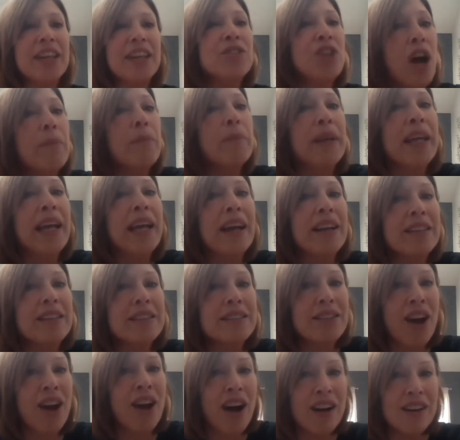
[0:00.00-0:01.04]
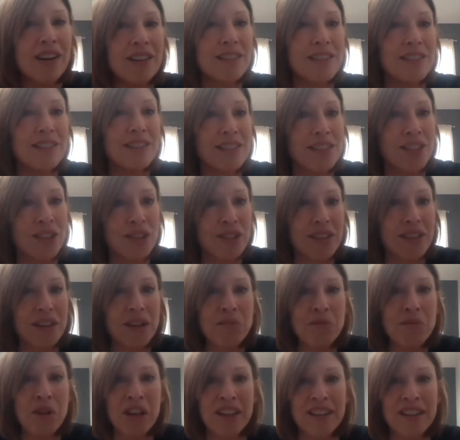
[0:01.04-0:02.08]
taught me how to talk to
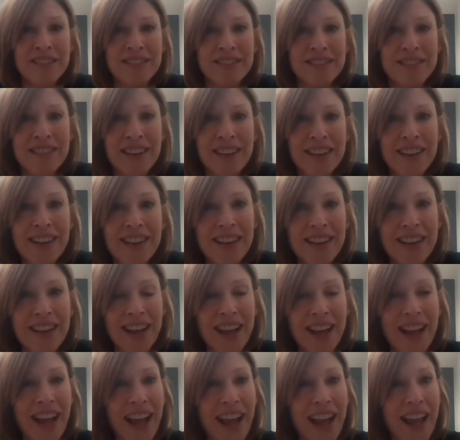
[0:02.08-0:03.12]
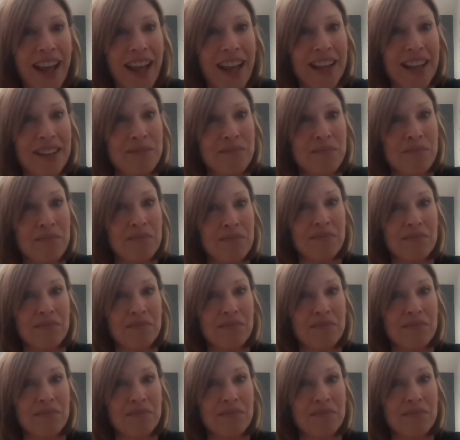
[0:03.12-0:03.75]
them. And